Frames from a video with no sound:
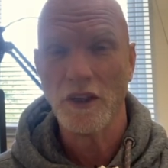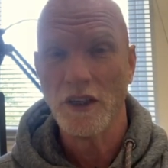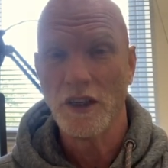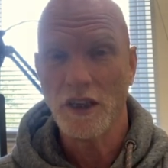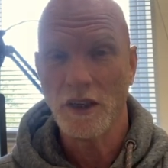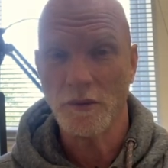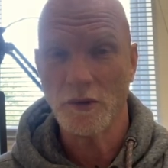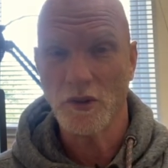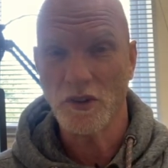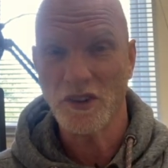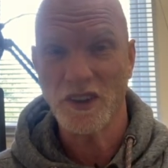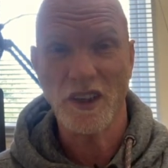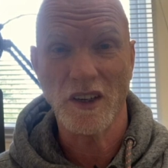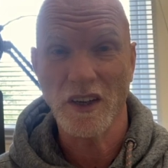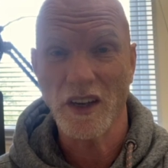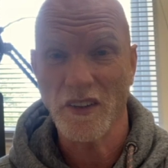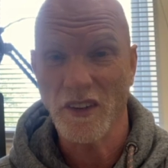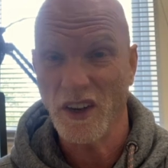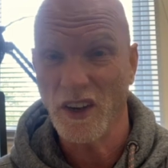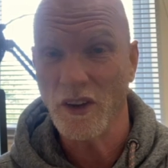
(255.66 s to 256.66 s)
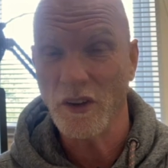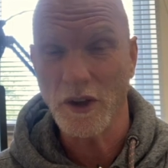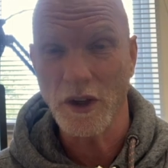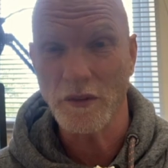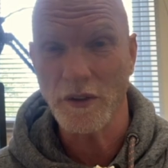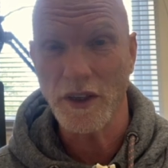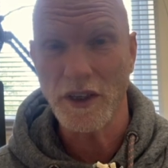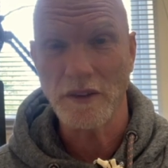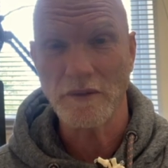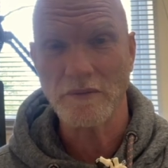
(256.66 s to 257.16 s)
It's because they don't like the look
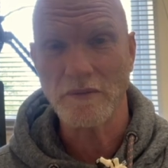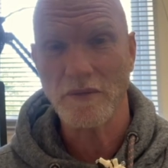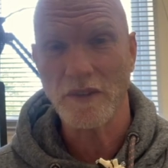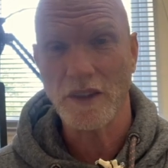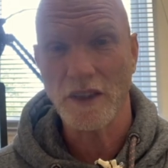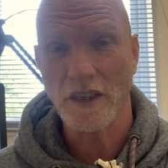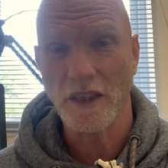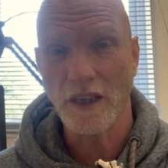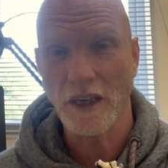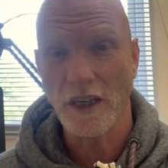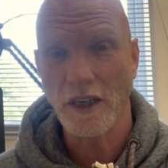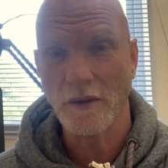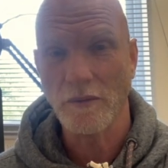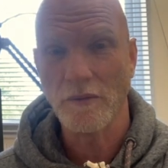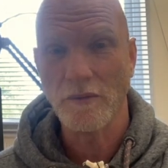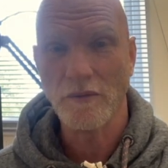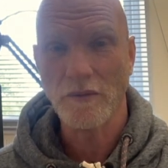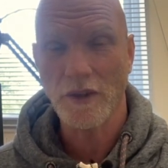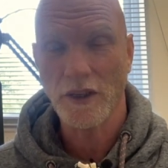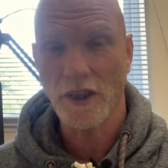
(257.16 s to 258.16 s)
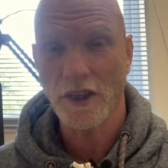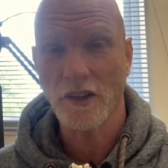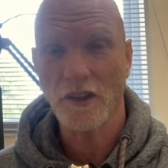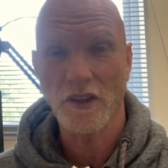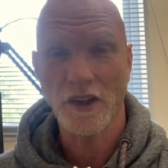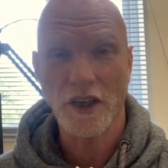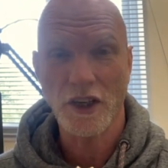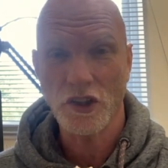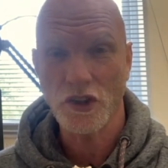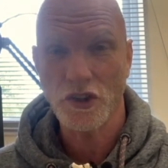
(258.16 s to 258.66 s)
of it, and they
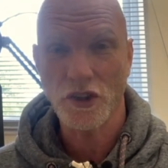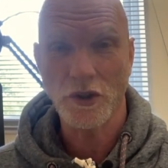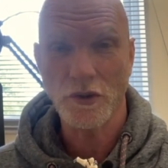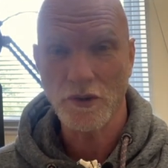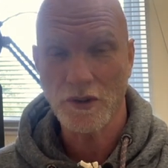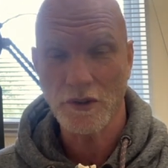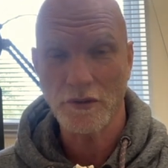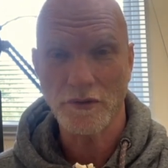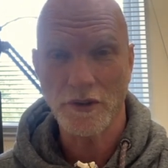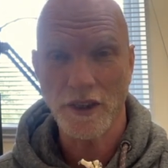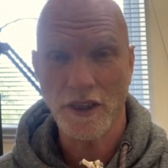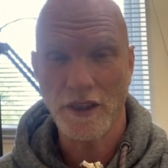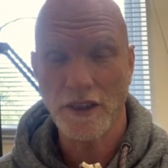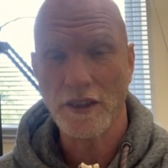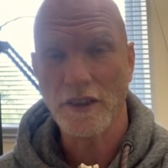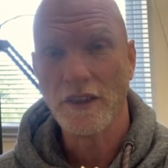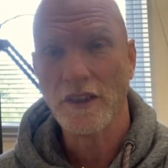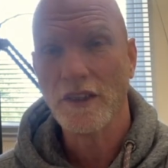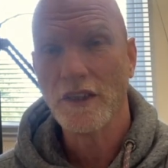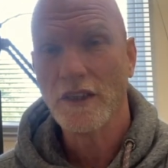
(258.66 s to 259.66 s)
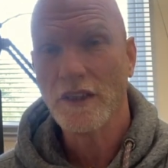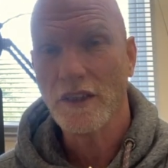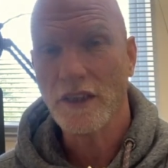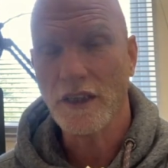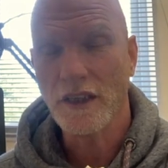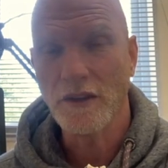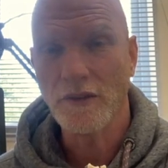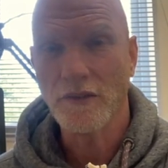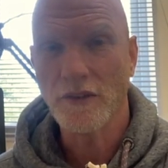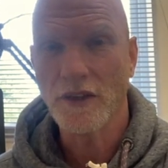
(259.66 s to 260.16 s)
can't get shoes to fit,
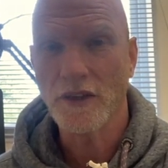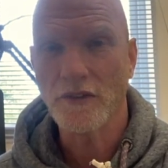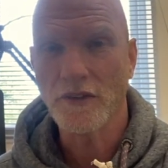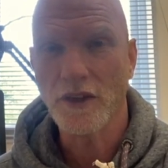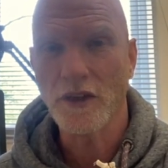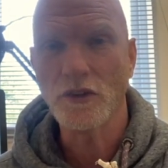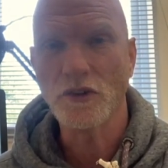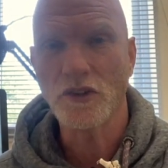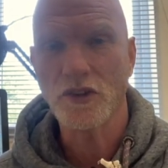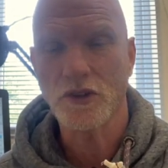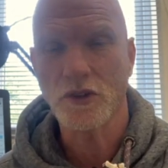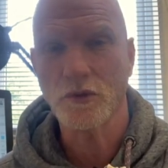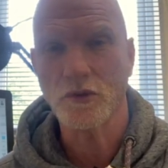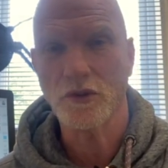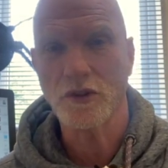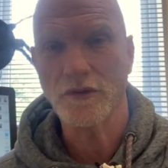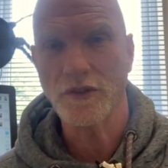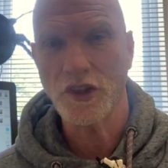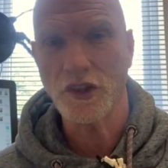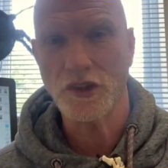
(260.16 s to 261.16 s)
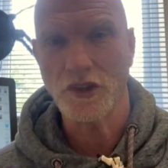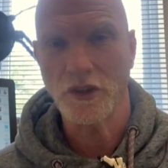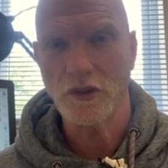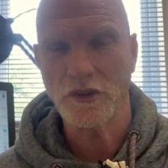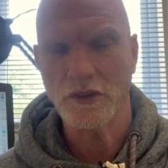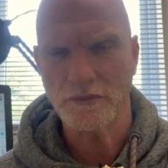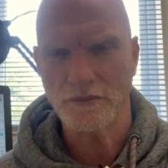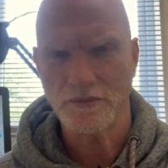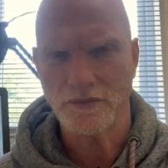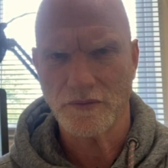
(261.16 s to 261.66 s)
those sorts of
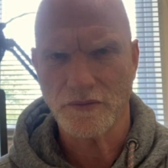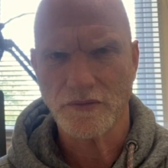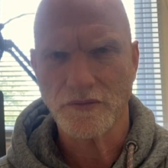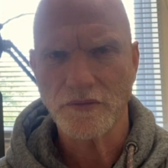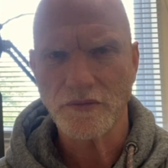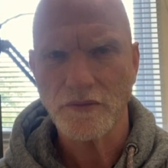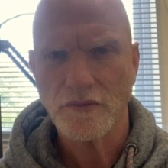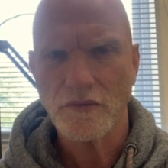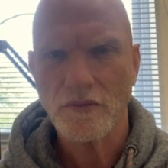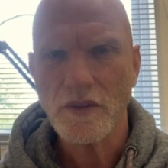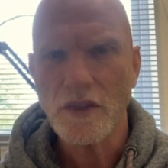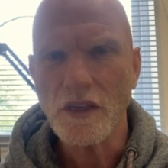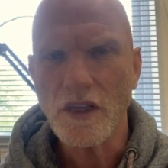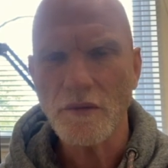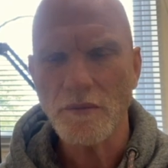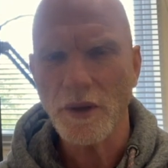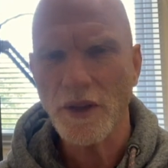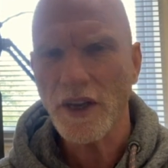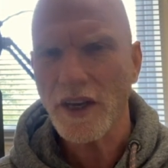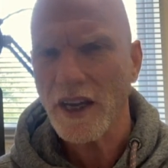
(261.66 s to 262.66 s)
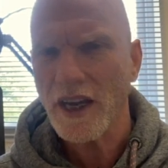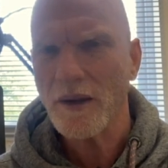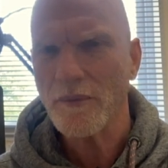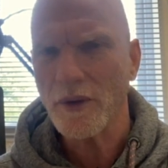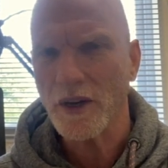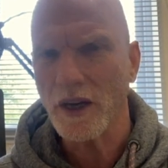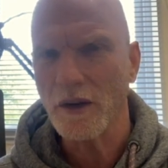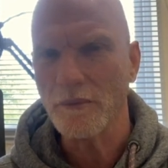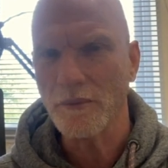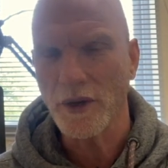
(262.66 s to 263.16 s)
issues. But they can
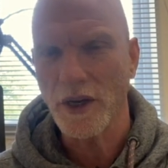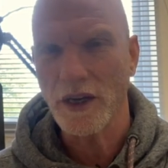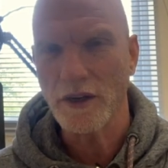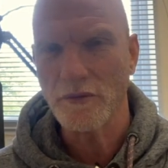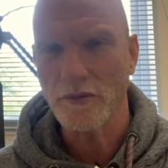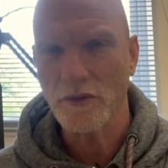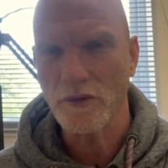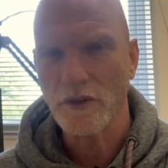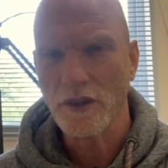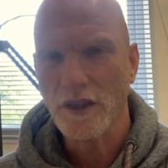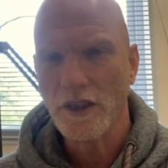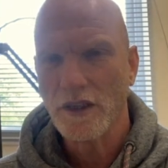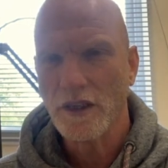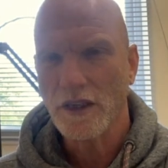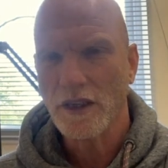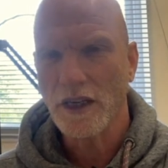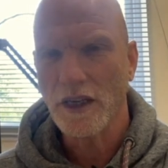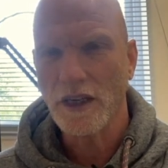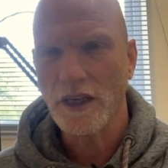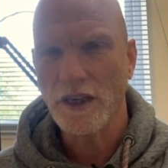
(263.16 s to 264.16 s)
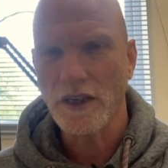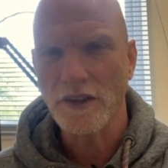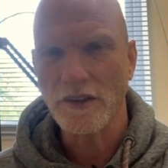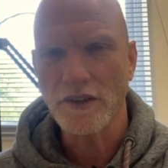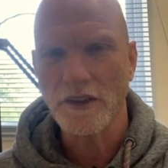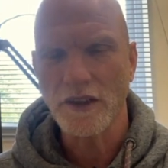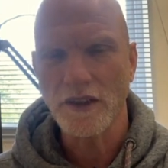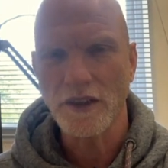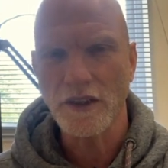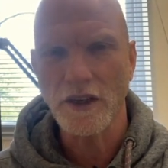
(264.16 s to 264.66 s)
become painful, and
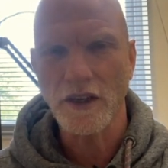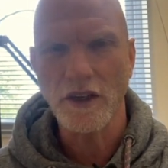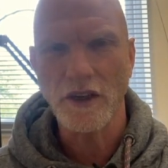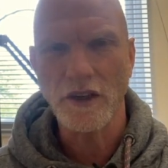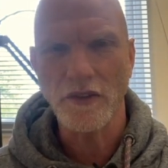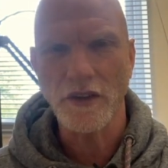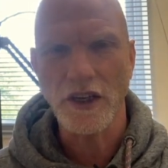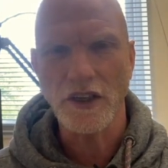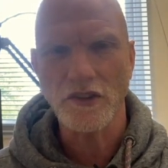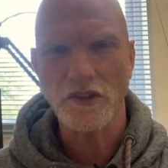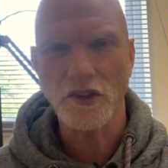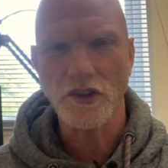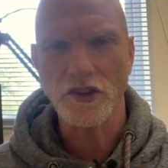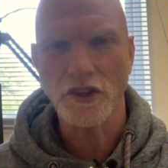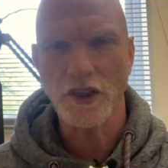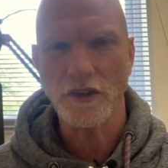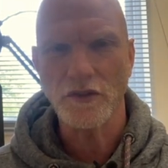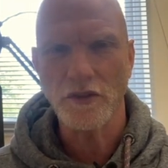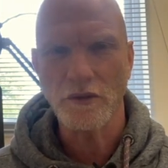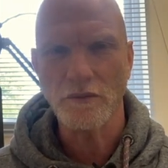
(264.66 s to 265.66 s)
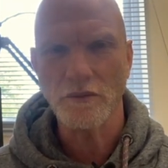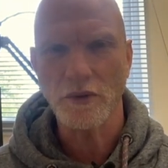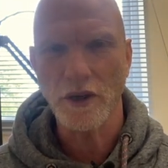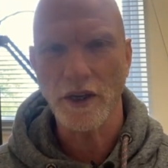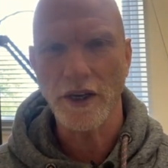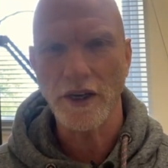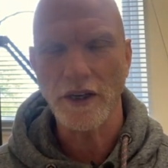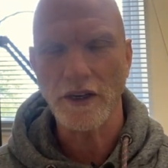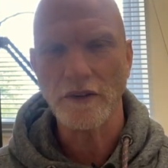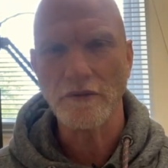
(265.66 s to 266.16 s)
if that's the chief
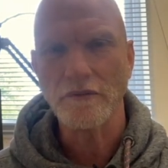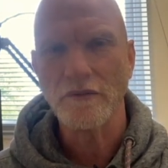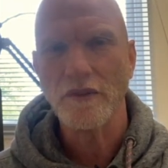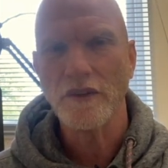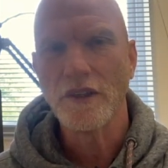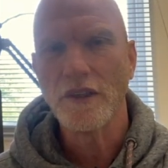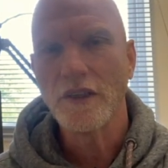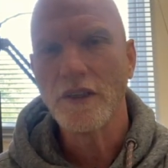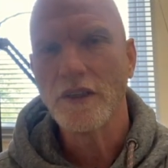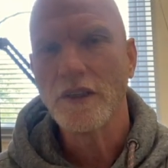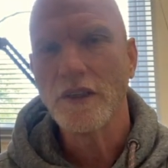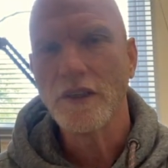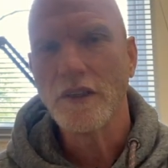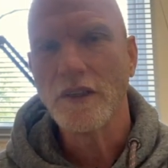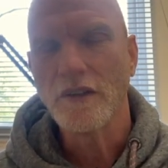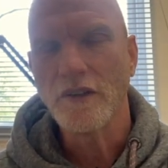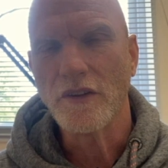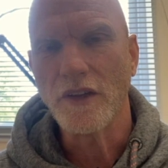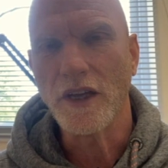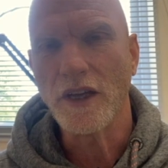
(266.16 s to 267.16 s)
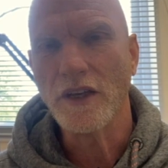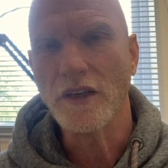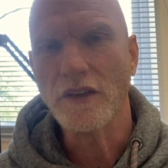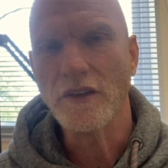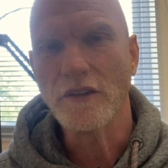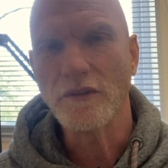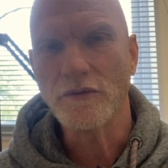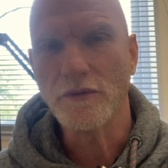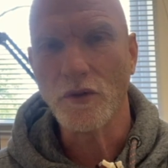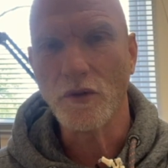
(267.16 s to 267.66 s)
complaint,
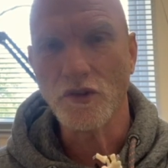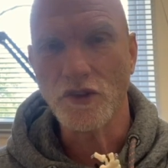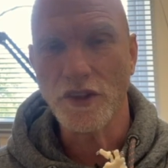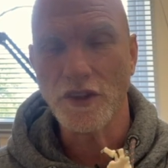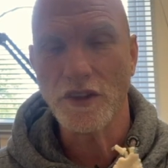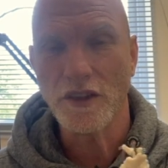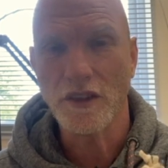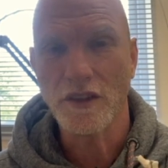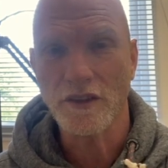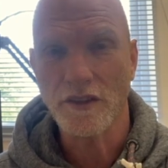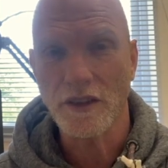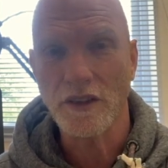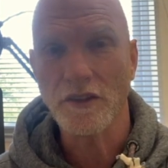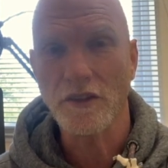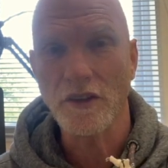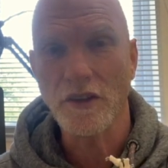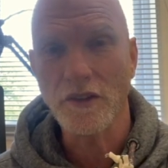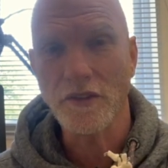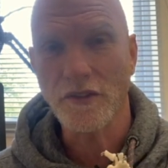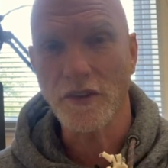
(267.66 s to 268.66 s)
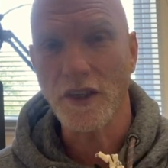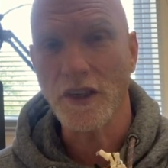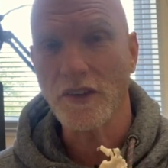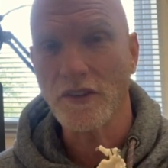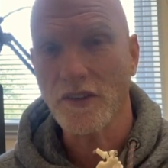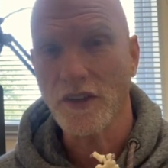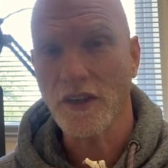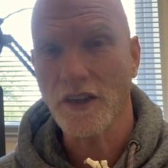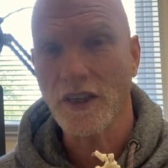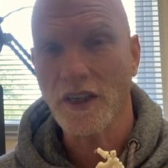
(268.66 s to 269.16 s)
then fortunately there are things
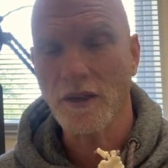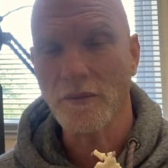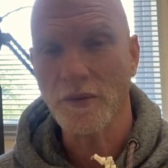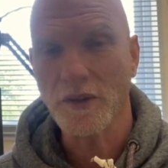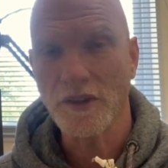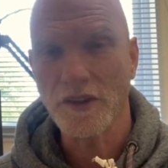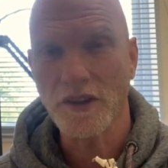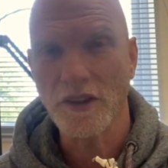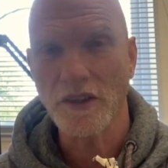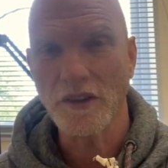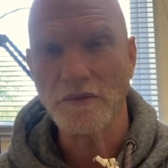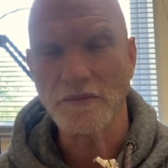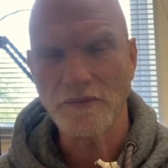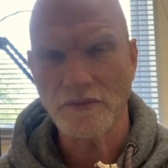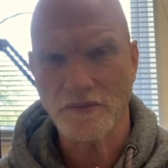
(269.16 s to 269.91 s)
that can be done.